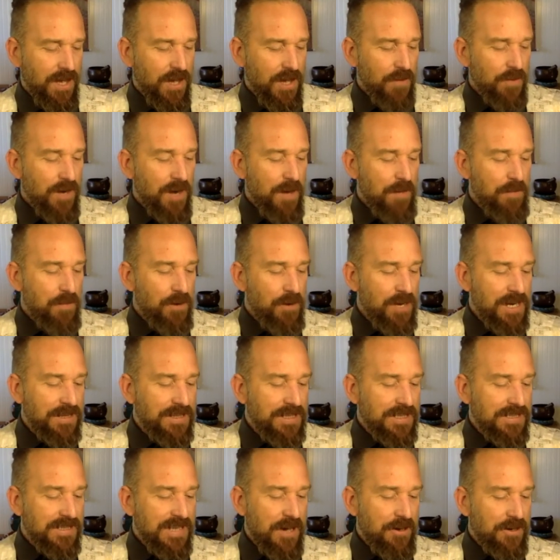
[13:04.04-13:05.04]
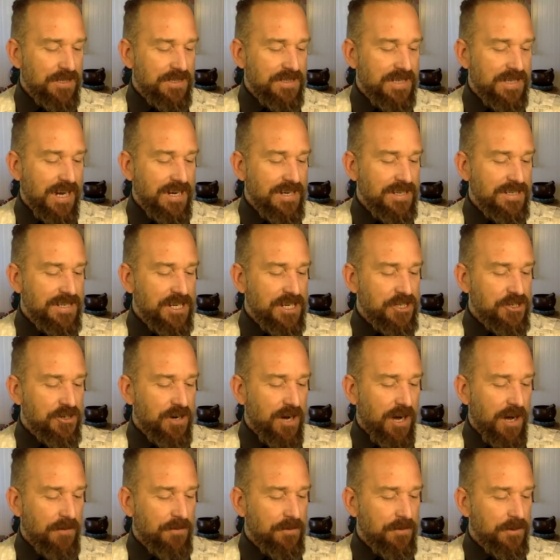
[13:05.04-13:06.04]
When I pointed this out, a second teacher
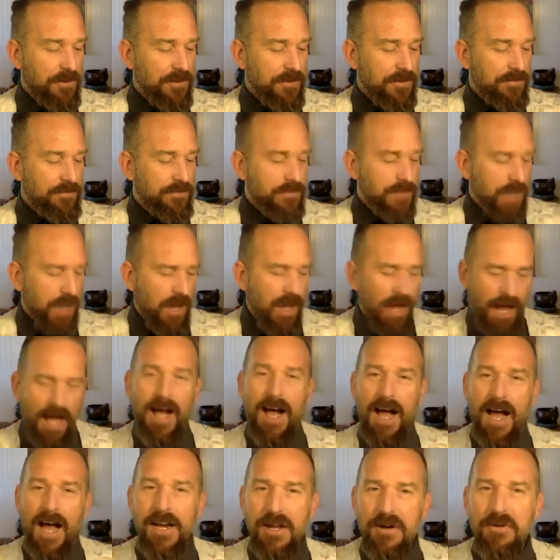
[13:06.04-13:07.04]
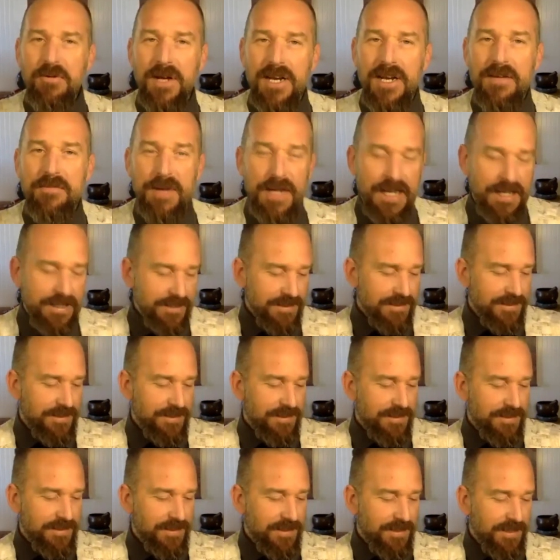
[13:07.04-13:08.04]
offered, I know what he means.
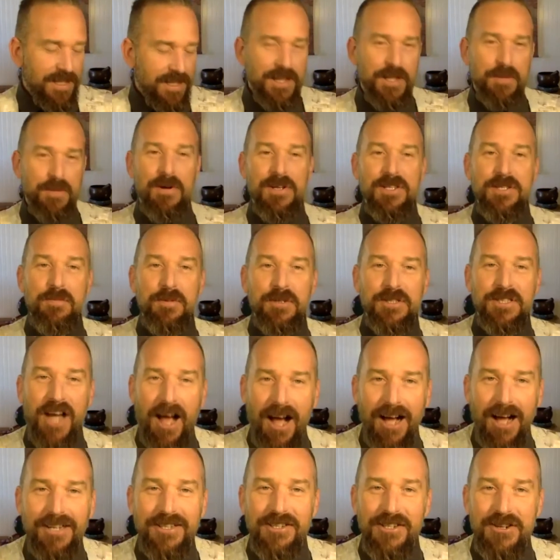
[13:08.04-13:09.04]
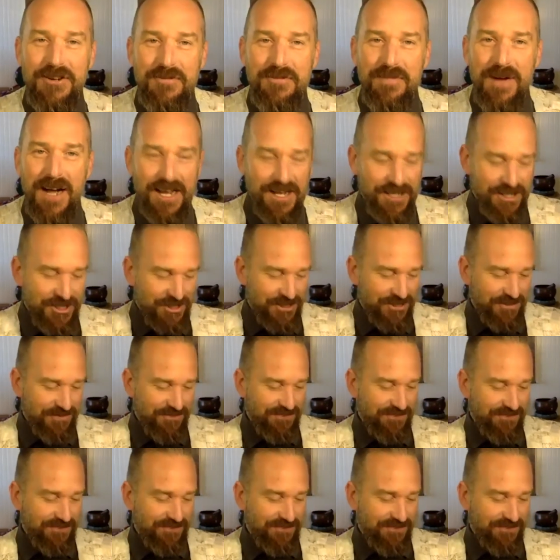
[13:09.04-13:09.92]
The principal talks too much.